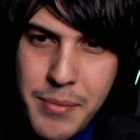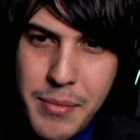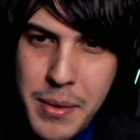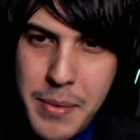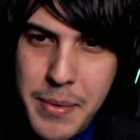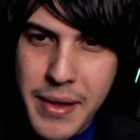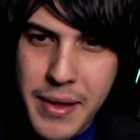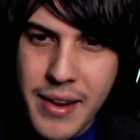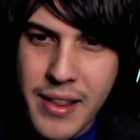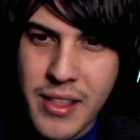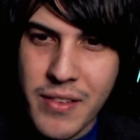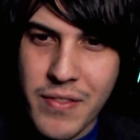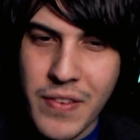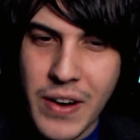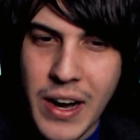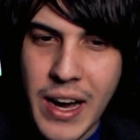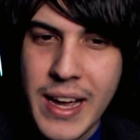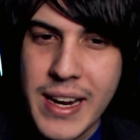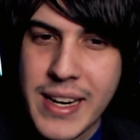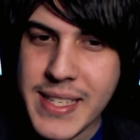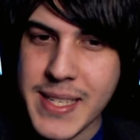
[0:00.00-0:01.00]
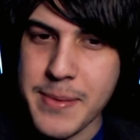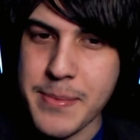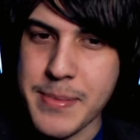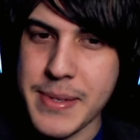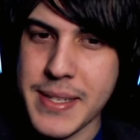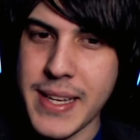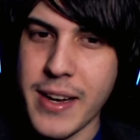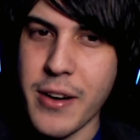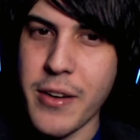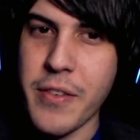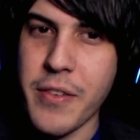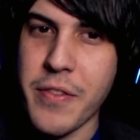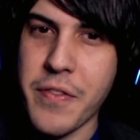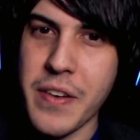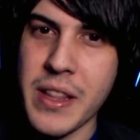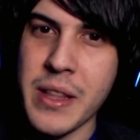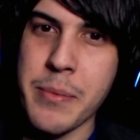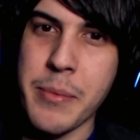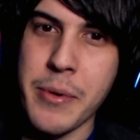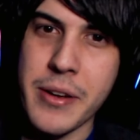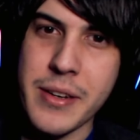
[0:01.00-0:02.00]
Maybe it's the vines themselves
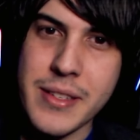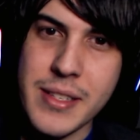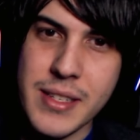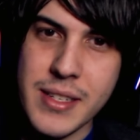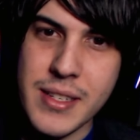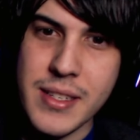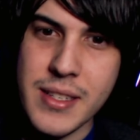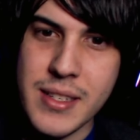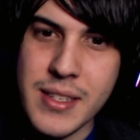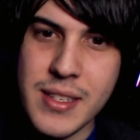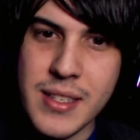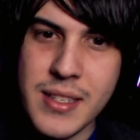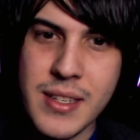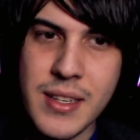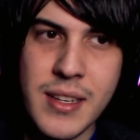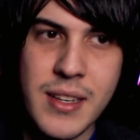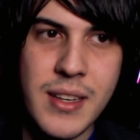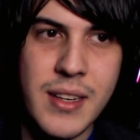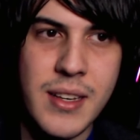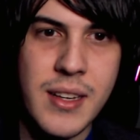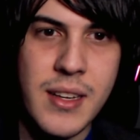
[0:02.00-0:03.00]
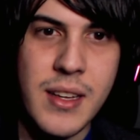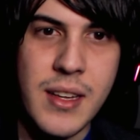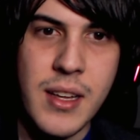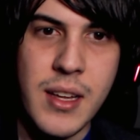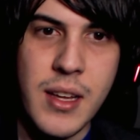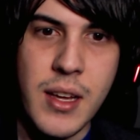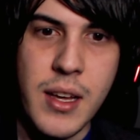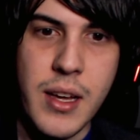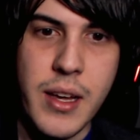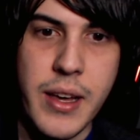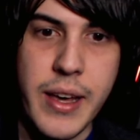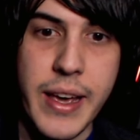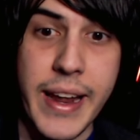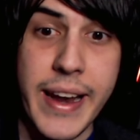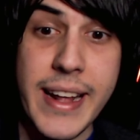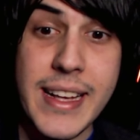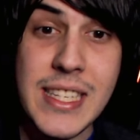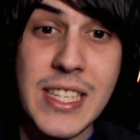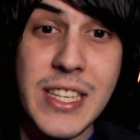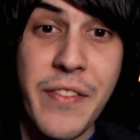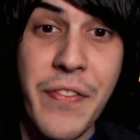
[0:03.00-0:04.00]
are the monsters.
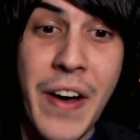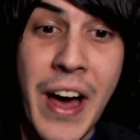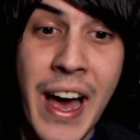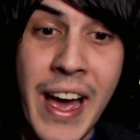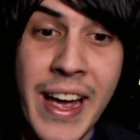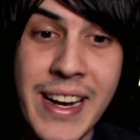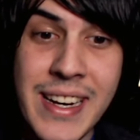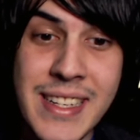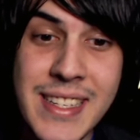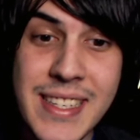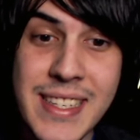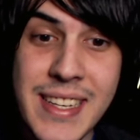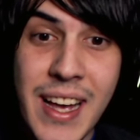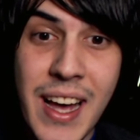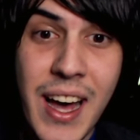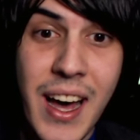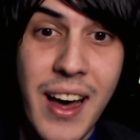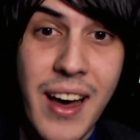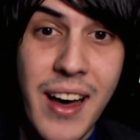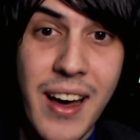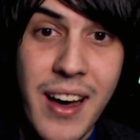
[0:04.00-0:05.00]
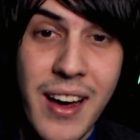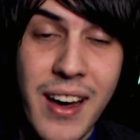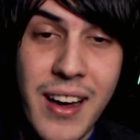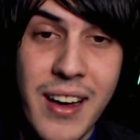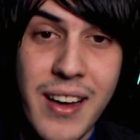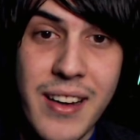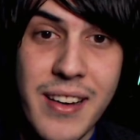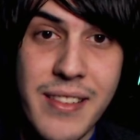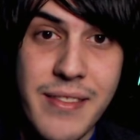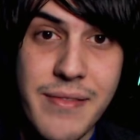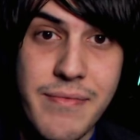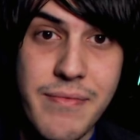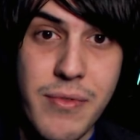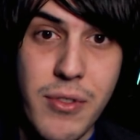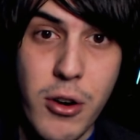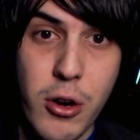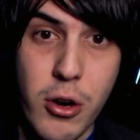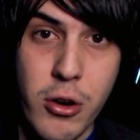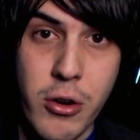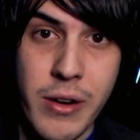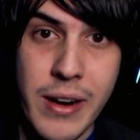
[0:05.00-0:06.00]
It is the vines,
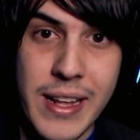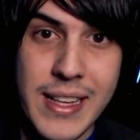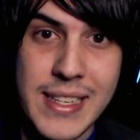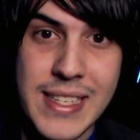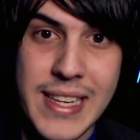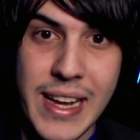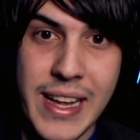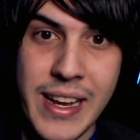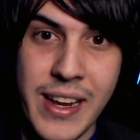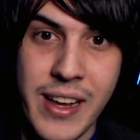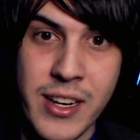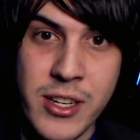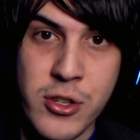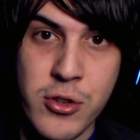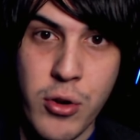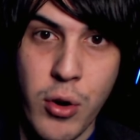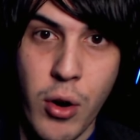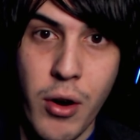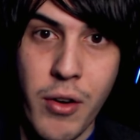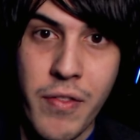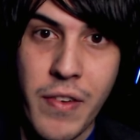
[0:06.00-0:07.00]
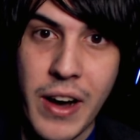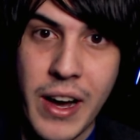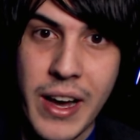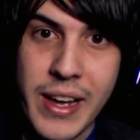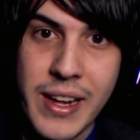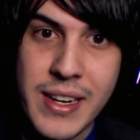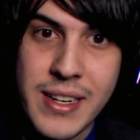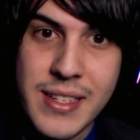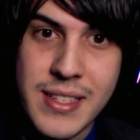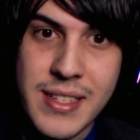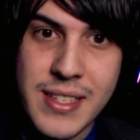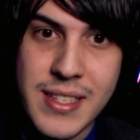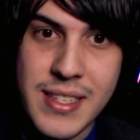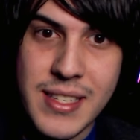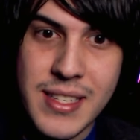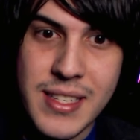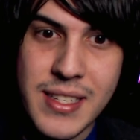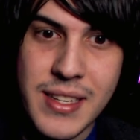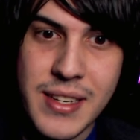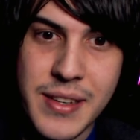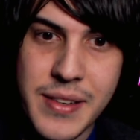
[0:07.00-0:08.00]
or at least it can control
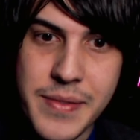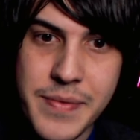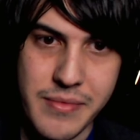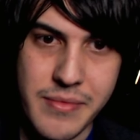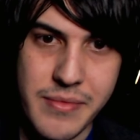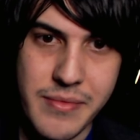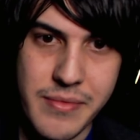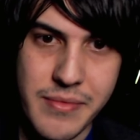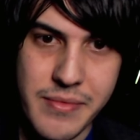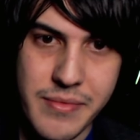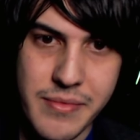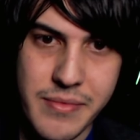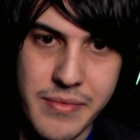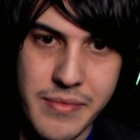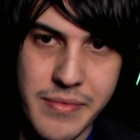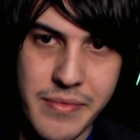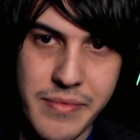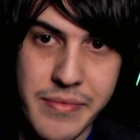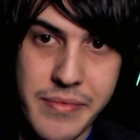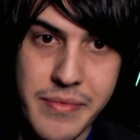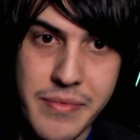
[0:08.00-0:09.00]
vines. Tentacles.